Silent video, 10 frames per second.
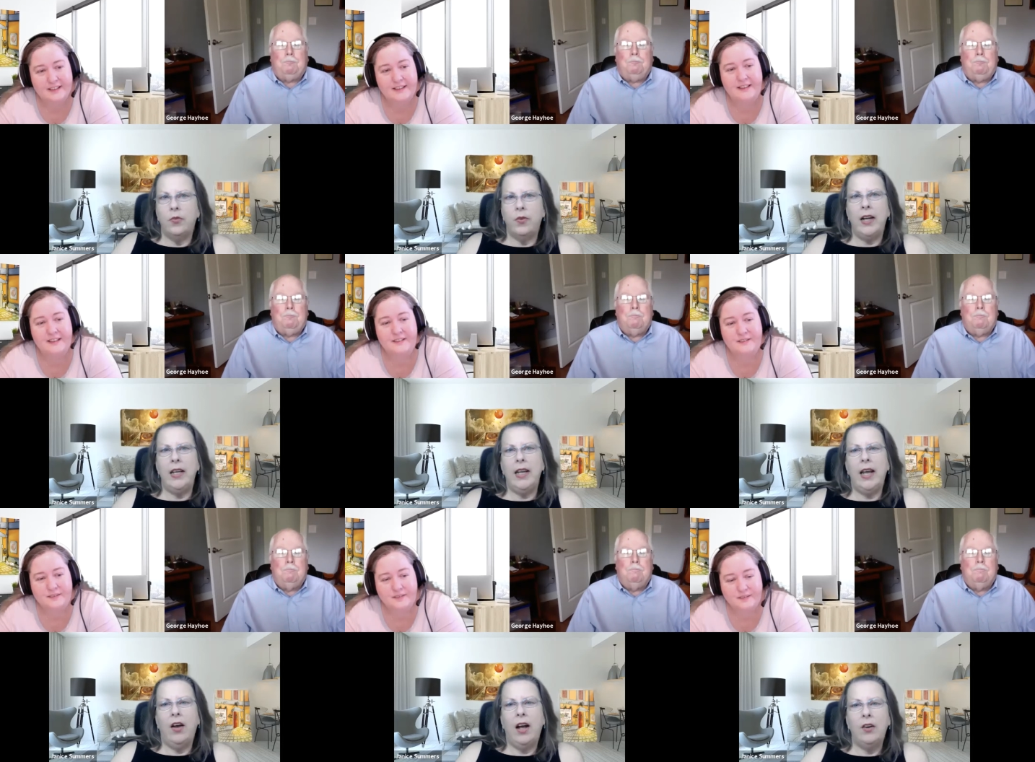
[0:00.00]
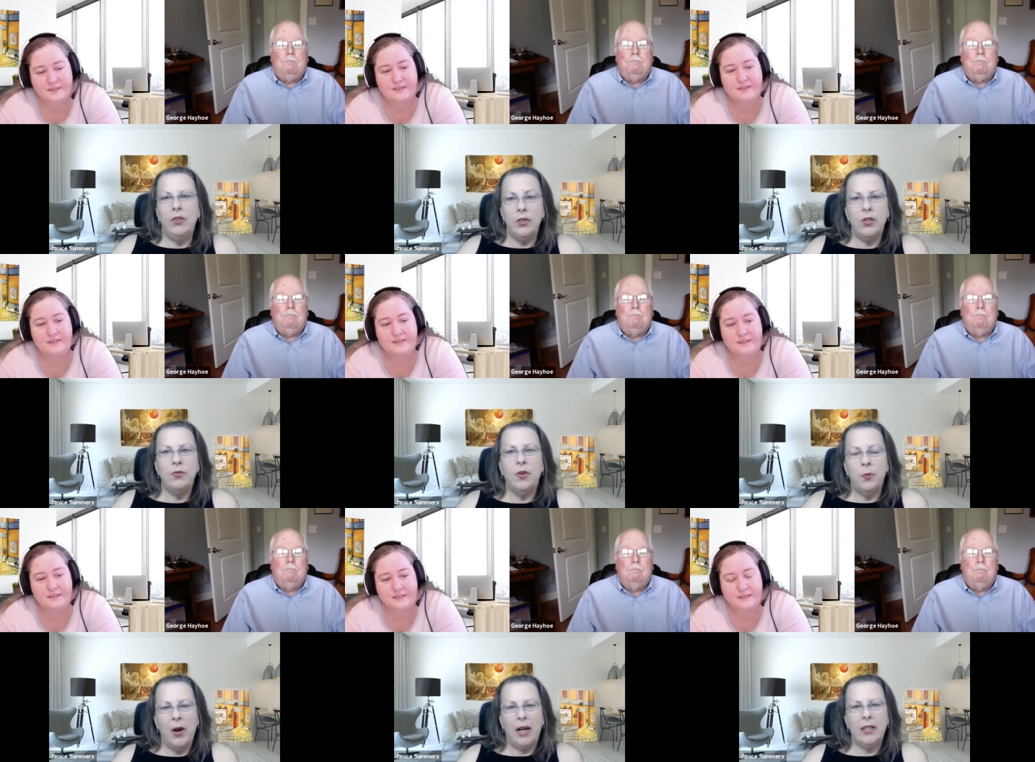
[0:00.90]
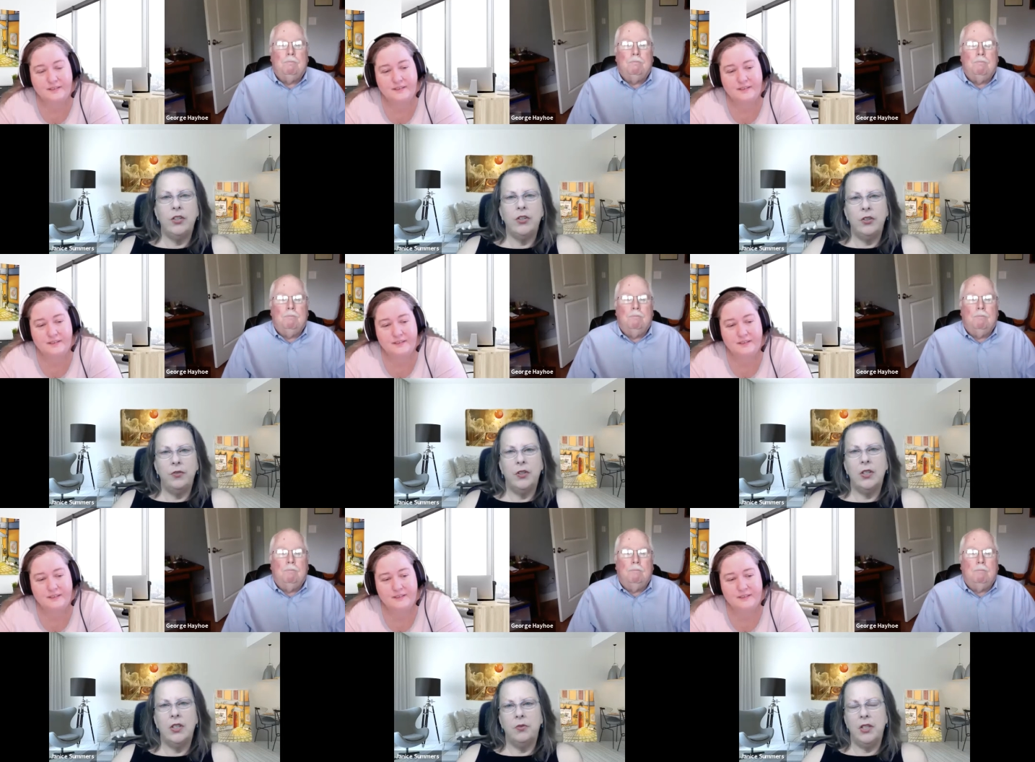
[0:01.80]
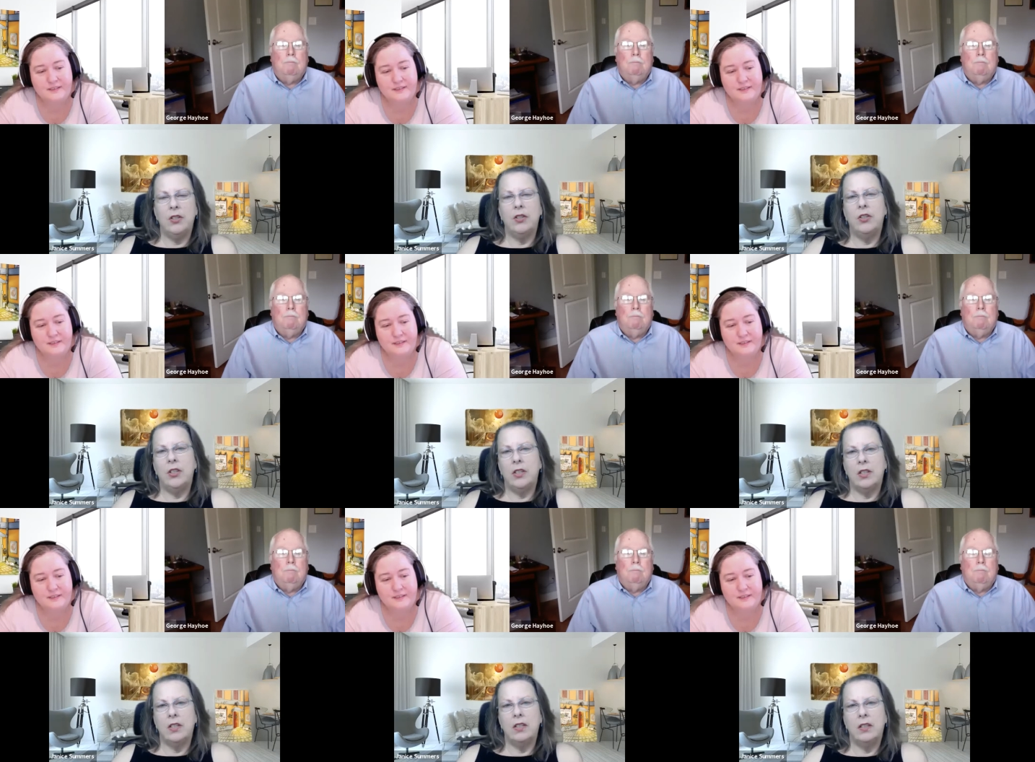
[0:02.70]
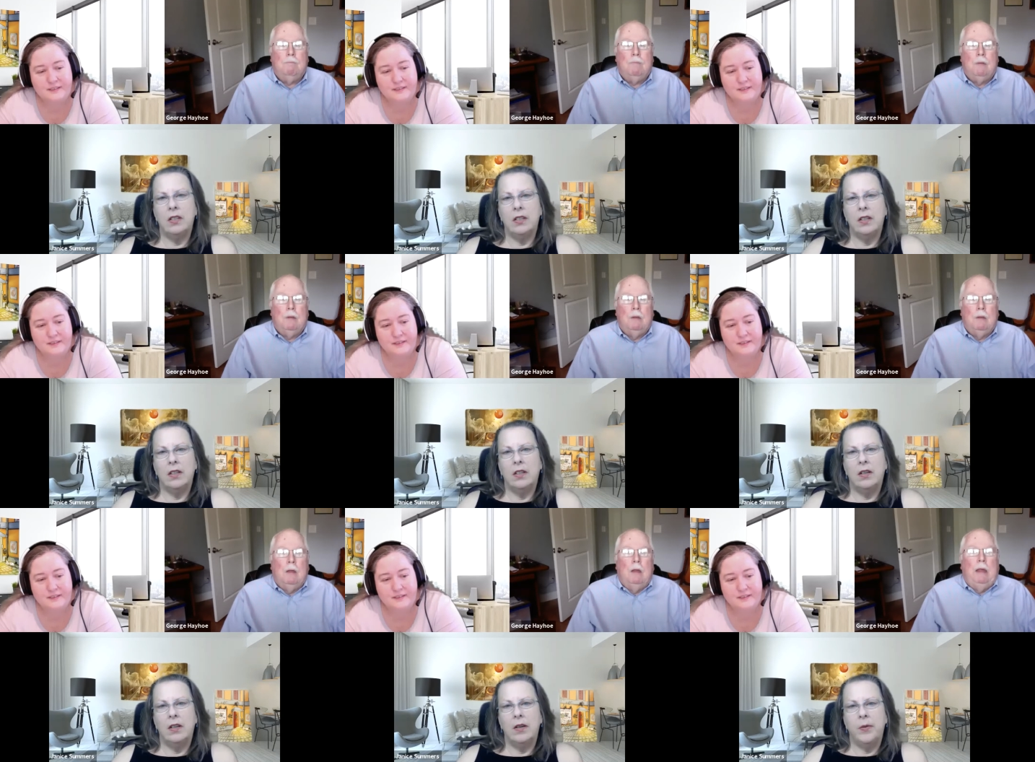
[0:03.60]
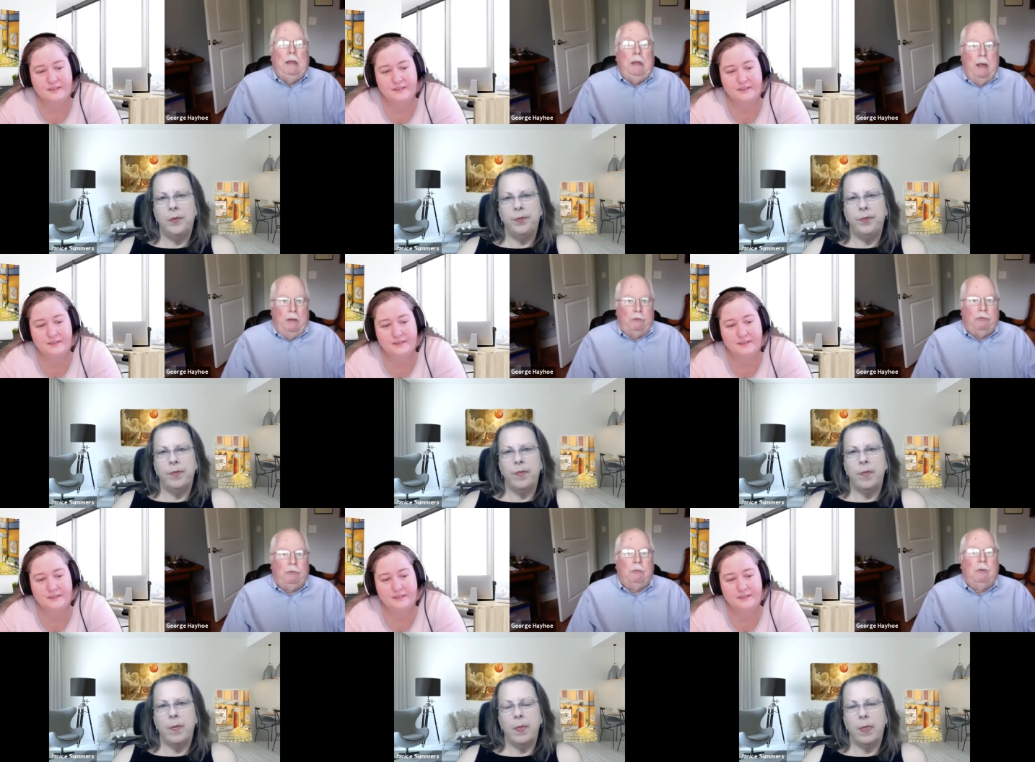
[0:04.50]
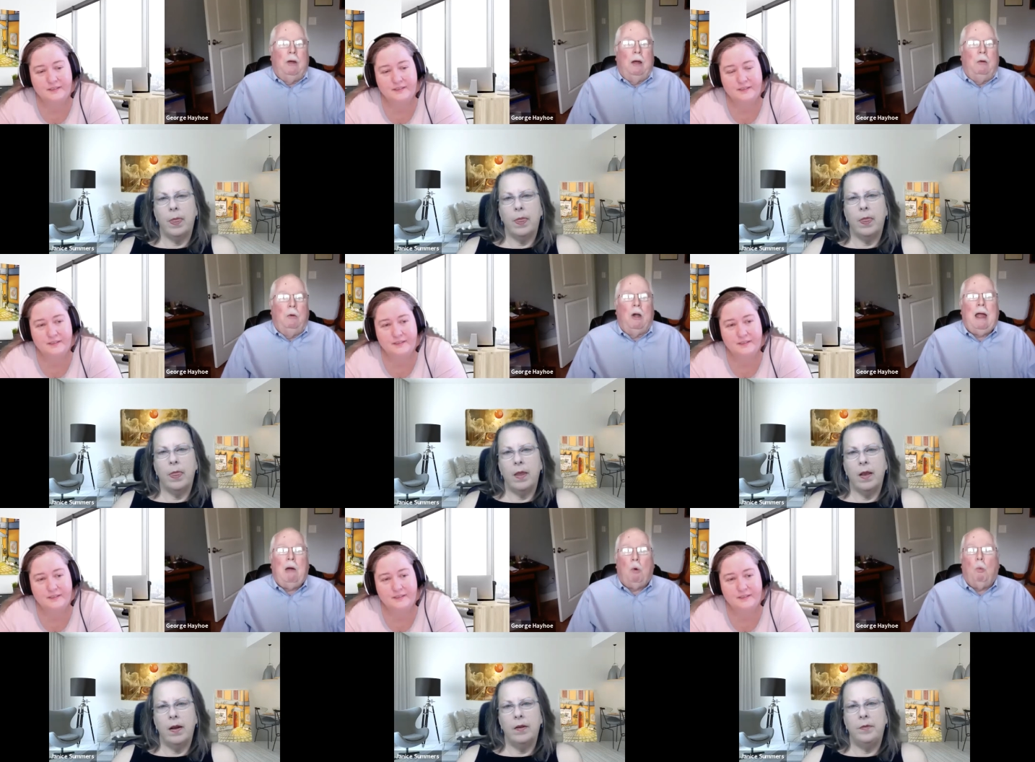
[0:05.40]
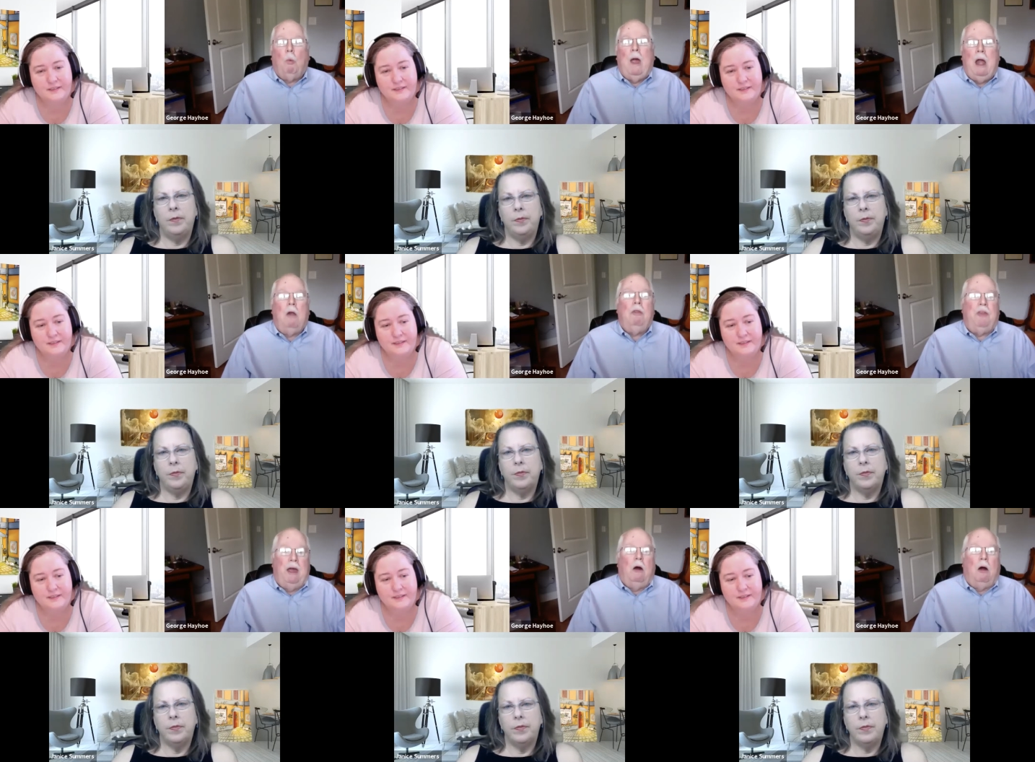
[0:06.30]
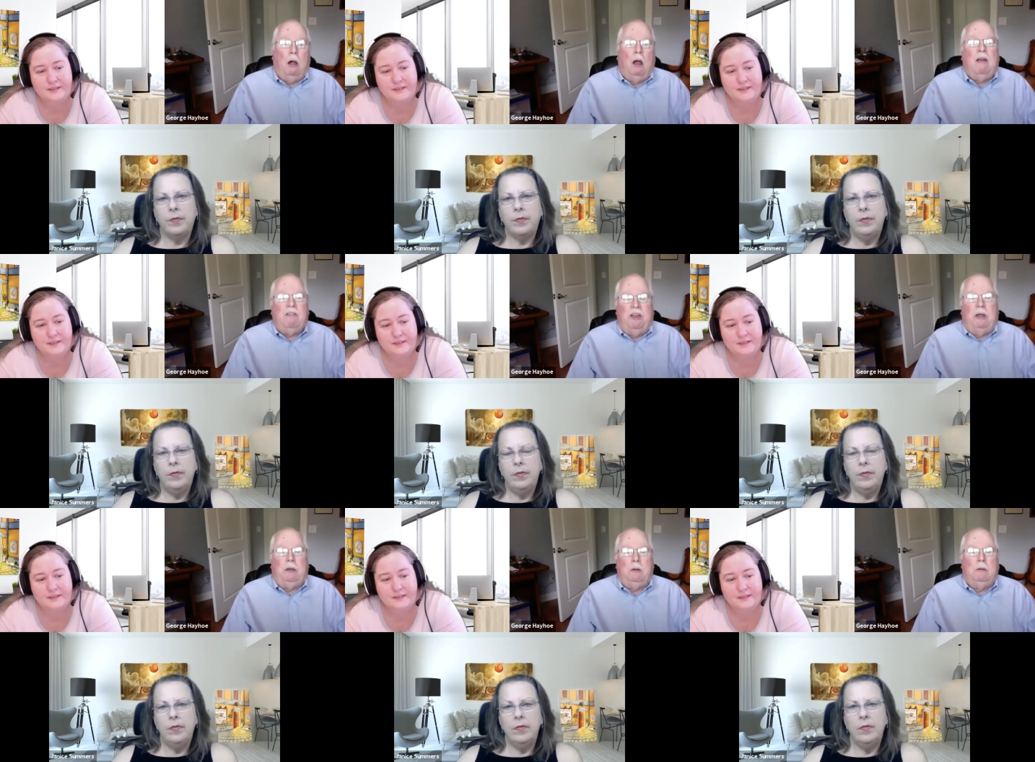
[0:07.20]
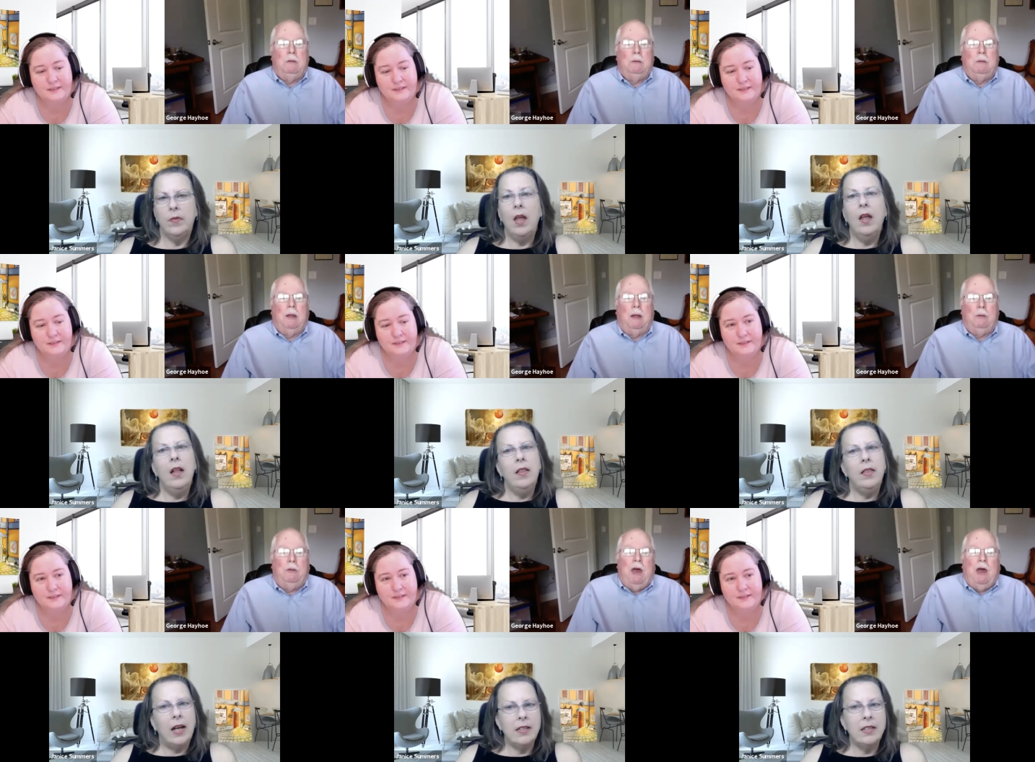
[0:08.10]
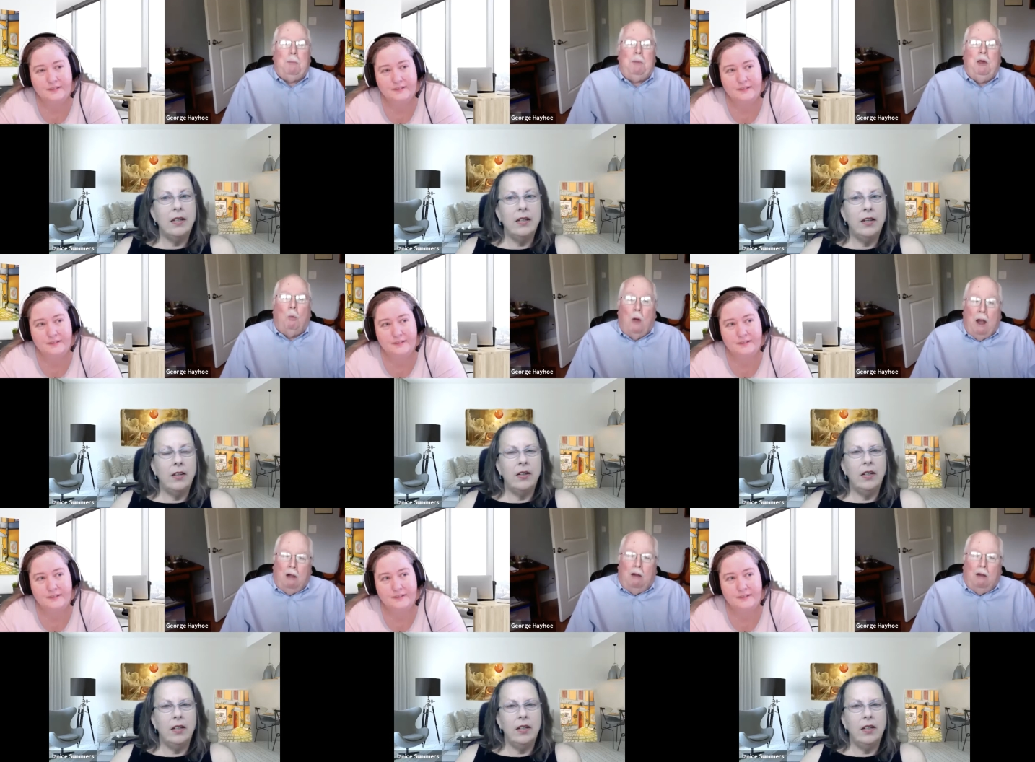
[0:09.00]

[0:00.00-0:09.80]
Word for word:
Speaker 1: finding out how useful the practitioner feels the research is.
Speaker 2: Yes, uh, or how aware they are of it. Uh, you've got to be aware